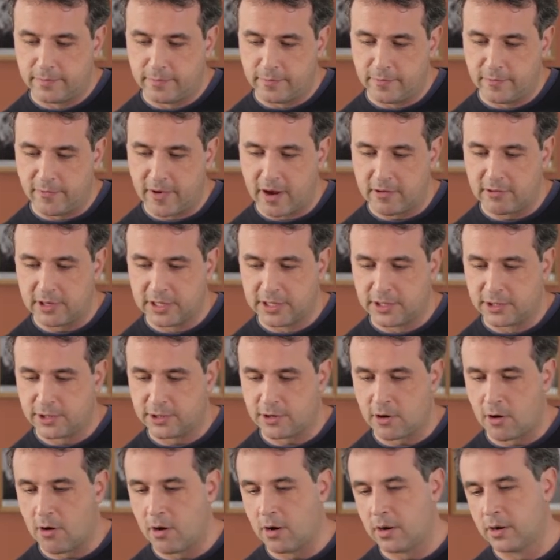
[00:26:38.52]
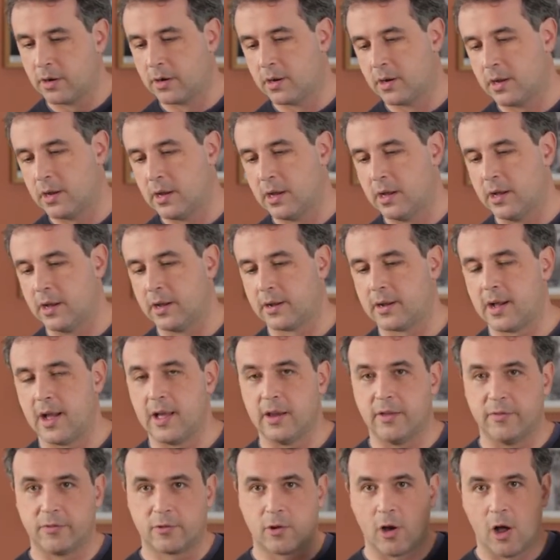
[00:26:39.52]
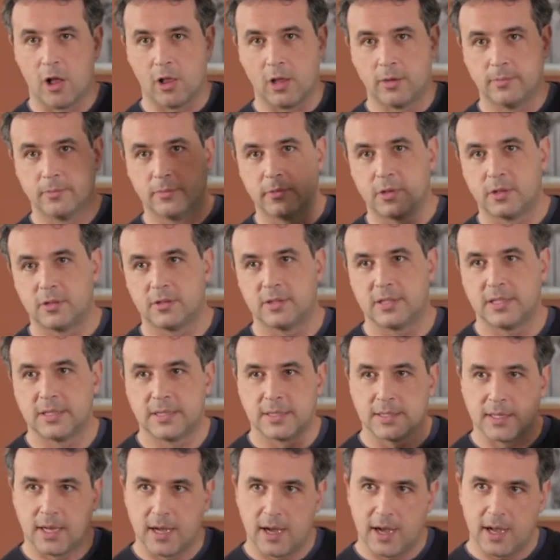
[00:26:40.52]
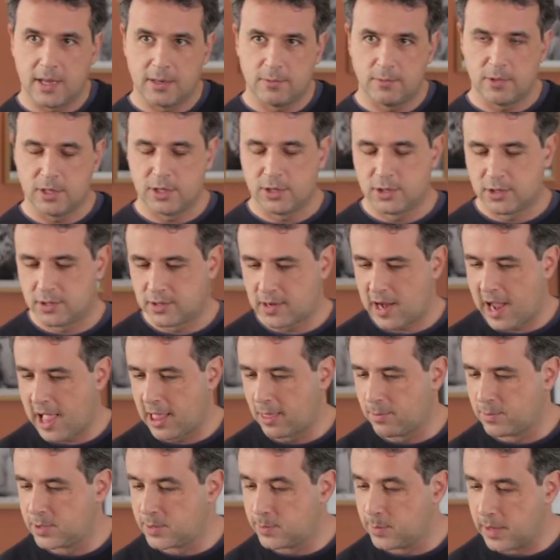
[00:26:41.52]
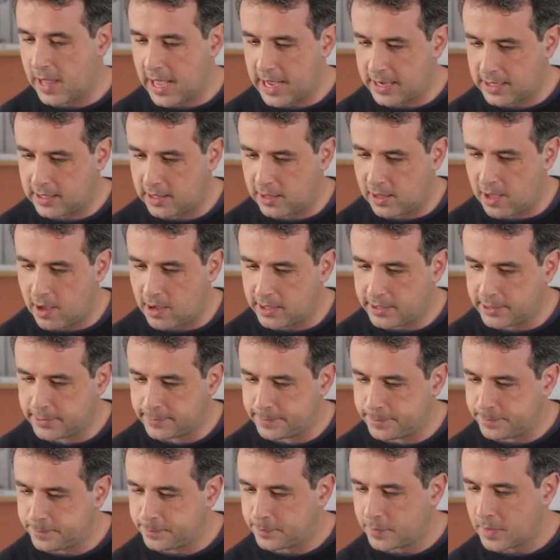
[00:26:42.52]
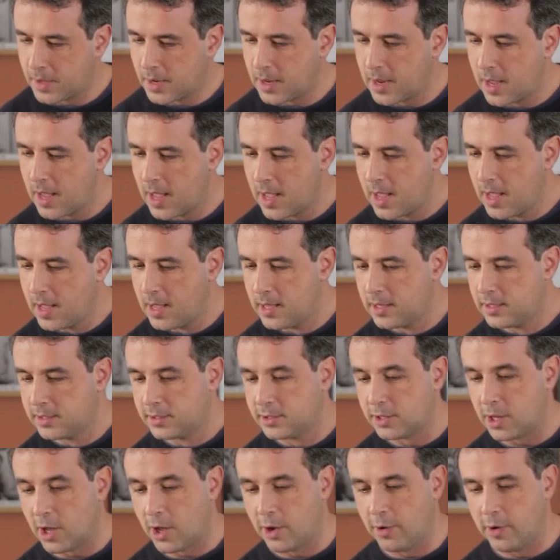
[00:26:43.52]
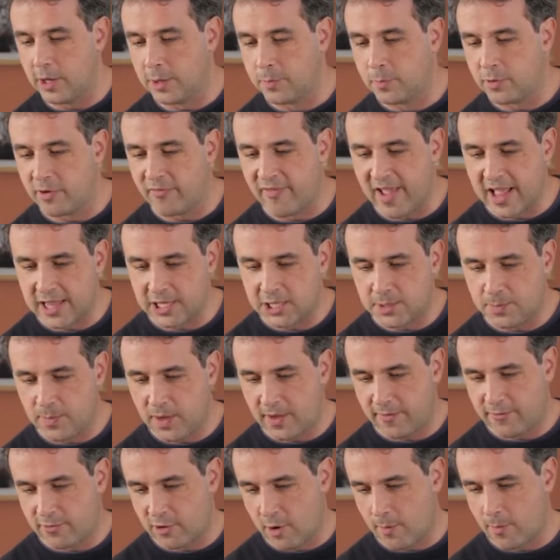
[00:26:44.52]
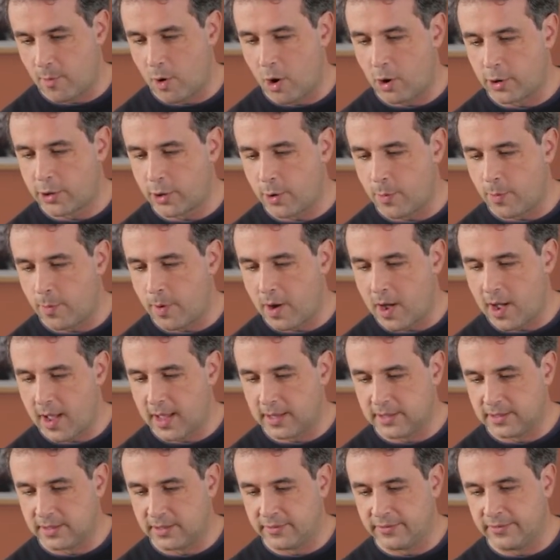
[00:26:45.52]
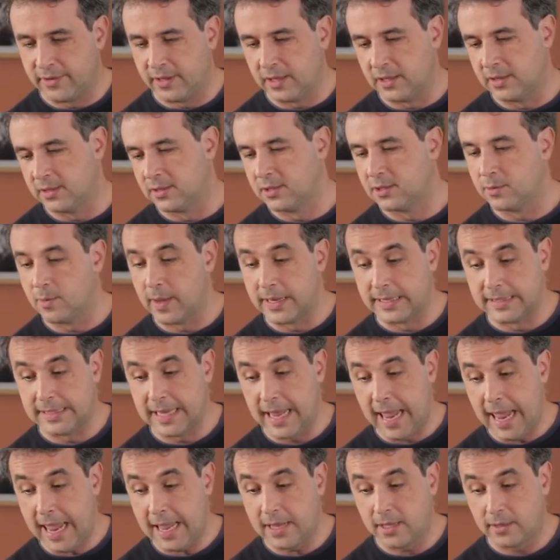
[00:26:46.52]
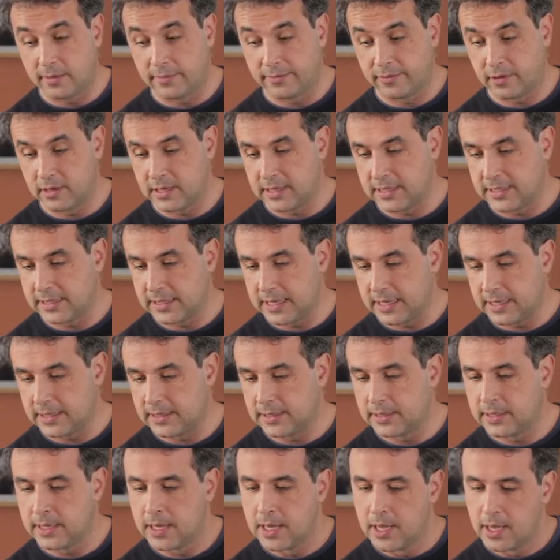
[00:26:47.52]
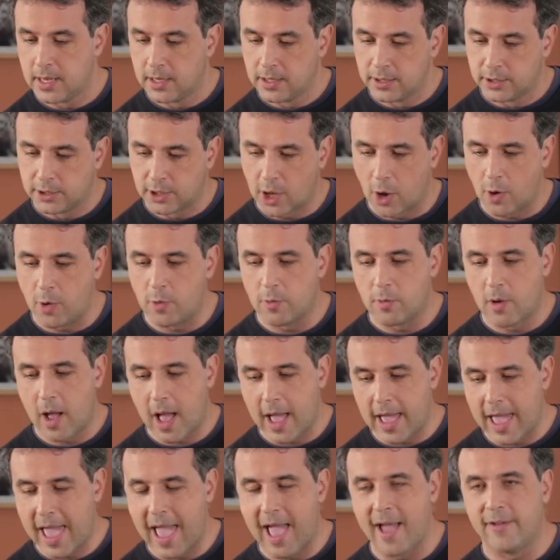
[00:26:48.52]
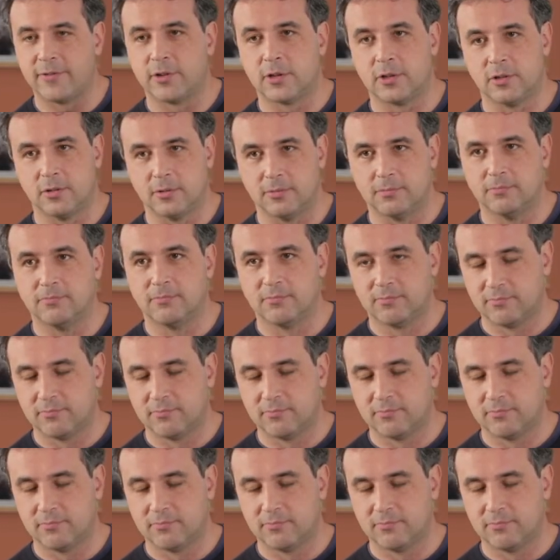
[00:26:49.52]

very strong kind of column on this side, which helps black a lot. So it prevents me from occupying the field 28, for instance. So I have to,